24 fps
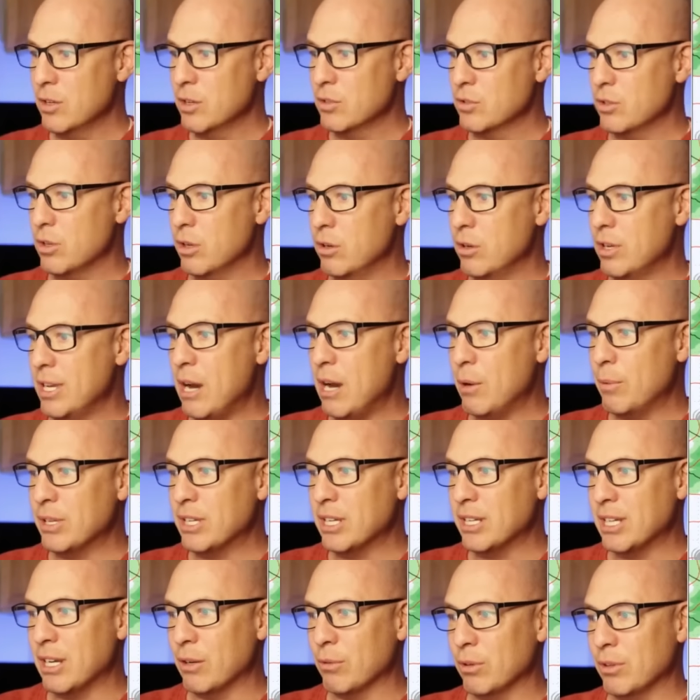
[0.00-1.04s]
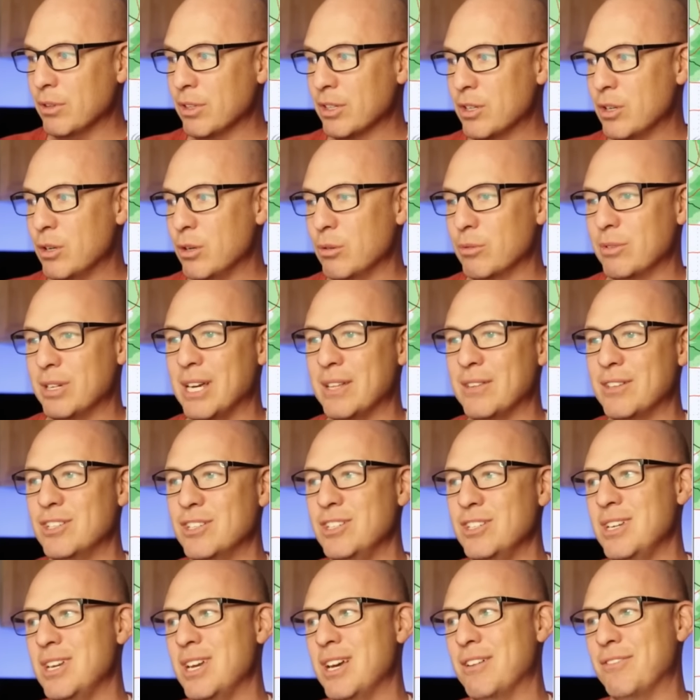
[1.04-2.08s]
So yeah, we could get really cold. Now the
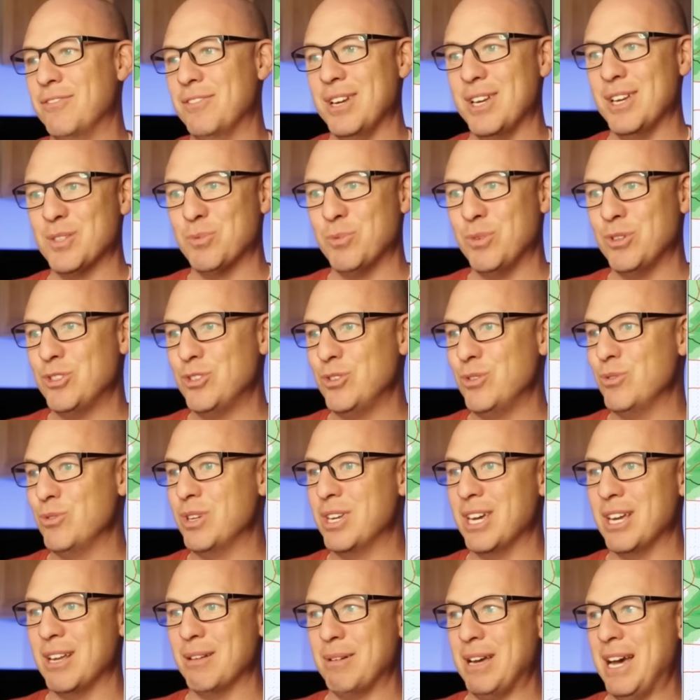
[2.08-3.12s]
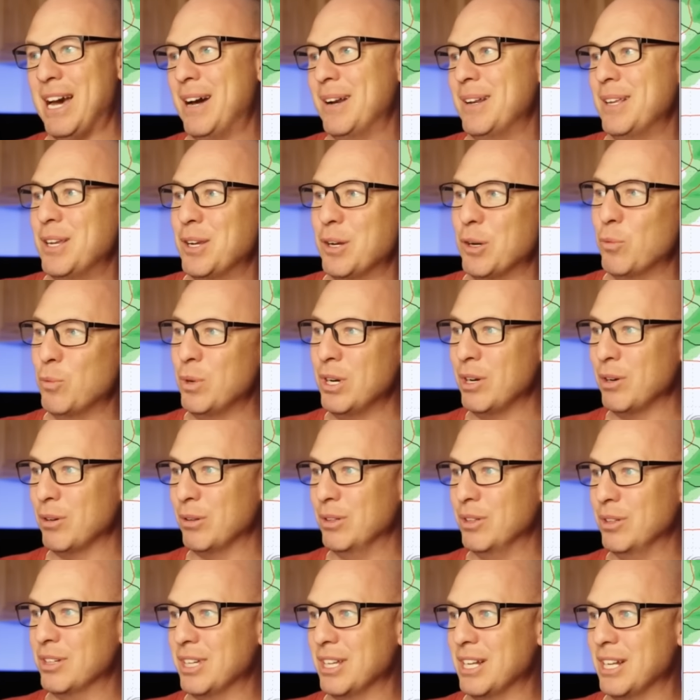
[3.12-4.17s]
GFS, once you get out here, we are
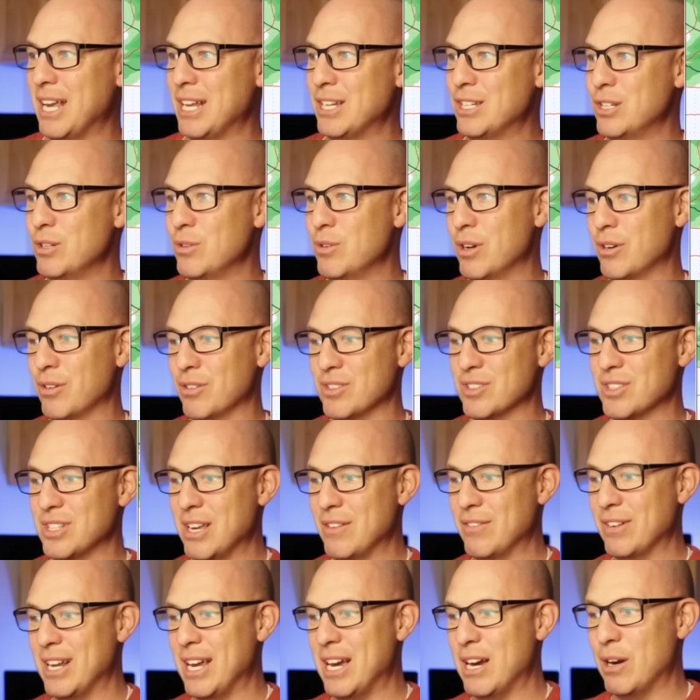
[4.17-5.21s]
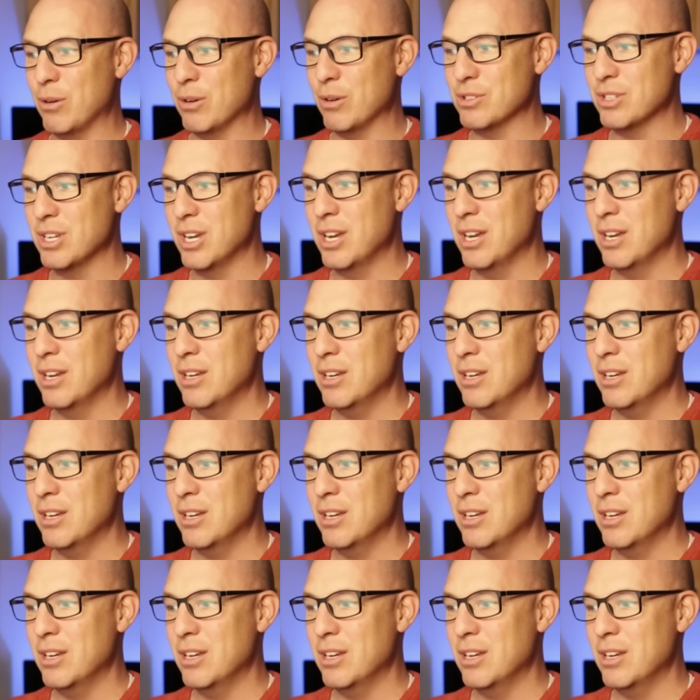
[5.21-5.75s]
looking at 207 hours.